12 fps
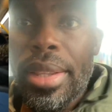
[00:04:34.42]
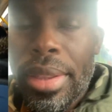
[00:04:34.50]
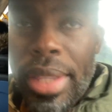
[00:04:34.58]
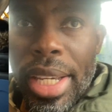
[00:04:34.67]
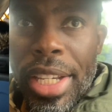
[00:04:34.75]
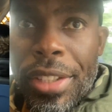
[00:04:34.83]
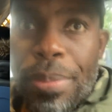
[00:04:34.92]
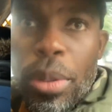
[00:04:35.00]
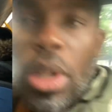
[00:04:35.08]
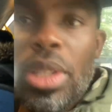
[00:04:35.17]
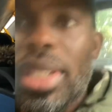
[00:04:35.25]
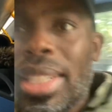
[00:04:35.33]
these
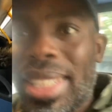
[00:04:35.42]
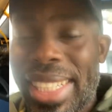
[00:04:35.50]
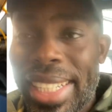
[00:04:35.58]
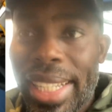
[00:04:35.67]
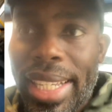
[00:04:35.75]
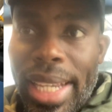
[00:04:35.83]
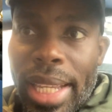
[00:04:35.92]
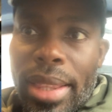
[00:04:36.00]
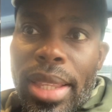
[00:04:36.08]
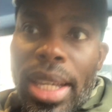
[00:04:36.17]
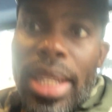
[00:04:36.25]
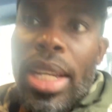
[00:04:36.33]
buses indicate
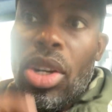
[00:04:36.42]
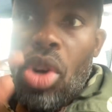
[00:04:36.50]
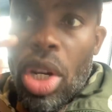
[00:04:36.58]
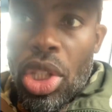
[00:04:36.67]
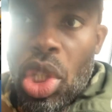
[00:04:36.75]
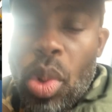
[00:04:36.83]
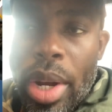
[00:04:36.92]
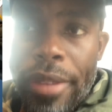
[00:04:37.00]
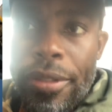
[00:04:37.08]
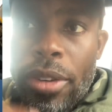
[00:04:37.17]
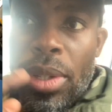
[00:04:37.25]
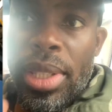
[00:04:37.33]
that they run
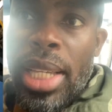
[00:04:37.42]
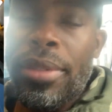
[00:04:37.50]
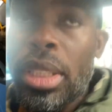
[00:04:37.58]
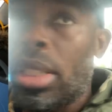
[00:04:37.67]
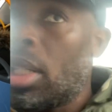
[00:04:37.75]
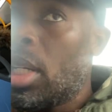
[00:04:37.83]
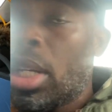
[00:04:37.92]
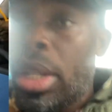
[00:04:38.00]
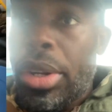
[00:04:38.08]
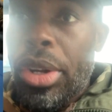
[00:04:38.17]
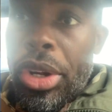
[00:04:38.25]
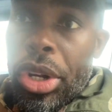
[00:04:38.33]

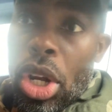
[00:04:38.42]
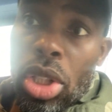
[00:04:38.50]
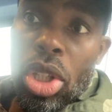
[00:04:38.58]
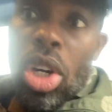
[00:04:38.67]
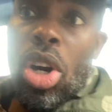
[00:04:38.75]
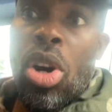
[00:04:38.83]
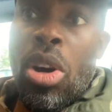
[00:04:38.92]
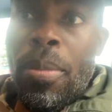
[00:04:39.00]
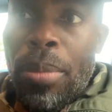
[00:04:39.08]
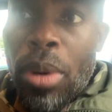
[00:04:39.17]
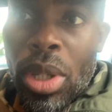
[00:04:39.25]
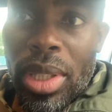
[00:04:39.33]
24/7. Not all
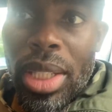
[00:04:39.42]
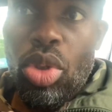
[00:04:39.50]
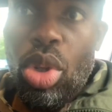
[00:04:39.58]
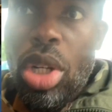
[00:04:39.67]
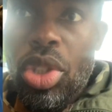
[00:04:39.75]
buses runs